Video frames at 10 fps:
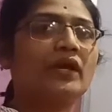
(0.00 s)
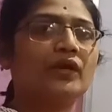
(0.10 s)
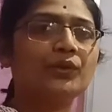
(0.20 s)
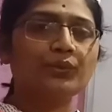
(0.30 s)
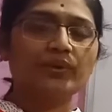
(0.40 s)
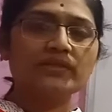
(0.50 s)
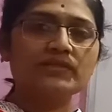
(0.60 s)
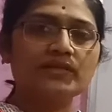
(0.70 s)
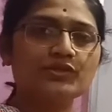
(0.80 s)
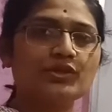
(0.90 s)
In today's
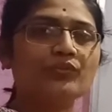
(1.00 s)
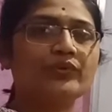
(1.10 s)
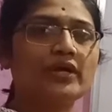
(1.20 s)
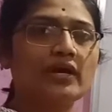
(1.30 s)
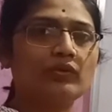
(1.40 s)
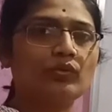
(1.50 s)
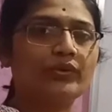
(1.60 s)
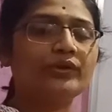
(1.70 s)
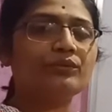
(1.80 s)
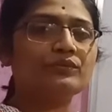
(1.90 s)
lecture we are
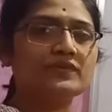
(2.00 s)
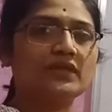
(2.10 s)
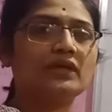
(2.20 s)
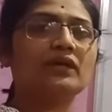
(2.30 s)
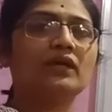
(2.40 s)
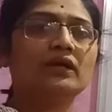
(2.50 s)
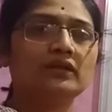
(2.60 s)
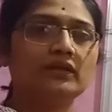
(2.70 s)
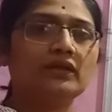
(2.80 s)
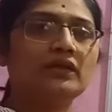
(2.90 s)
going to see
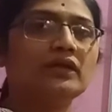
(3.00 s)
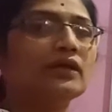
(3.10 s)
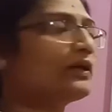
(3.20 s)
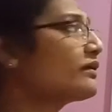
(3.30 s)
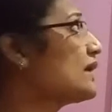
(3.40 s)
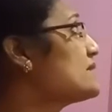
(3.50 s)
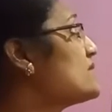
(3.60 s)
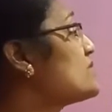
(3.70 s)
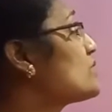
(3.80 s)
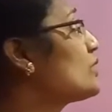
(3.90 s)
the
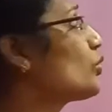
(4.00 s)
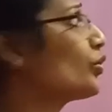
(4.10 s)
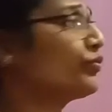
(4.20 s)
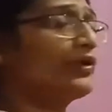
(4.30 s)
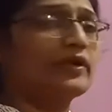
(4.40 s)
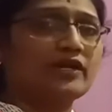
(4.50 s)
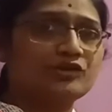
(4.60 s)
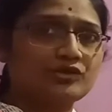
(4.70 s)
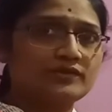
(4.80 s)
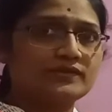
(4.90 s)
transistor
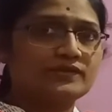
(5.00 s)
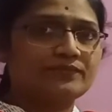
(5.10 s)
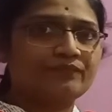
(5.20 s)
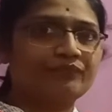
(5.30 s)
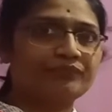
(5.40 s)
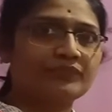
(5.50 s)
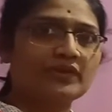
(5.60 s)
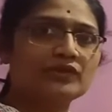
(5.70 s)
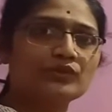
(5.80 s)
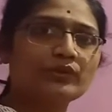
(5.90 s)
configurations.
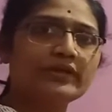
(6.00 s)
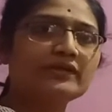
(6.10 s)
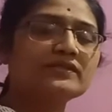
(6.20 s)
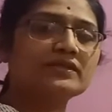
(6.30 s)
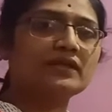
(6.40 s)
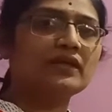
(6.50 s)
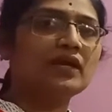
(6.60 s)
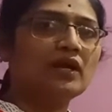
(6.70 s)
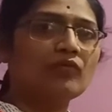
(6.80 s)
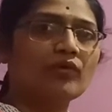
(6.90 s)
So let's
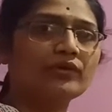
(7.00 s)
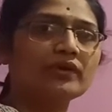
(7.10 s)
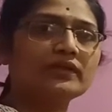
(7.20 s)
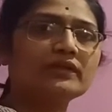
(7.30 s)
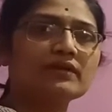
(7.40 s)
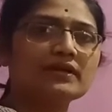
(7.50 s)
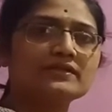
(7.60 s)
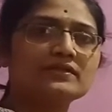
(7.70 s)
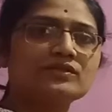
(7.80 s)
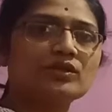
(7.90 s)
see what are the
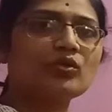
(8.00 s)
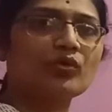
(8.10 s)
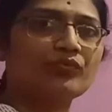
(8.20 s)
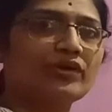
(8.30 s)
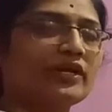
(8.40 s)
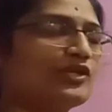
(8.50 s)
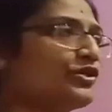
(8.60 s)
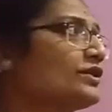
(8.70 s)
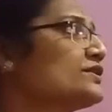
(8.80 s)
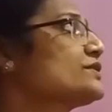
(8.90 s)
transistor
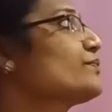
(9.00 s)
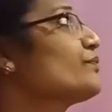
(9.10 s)
configurations.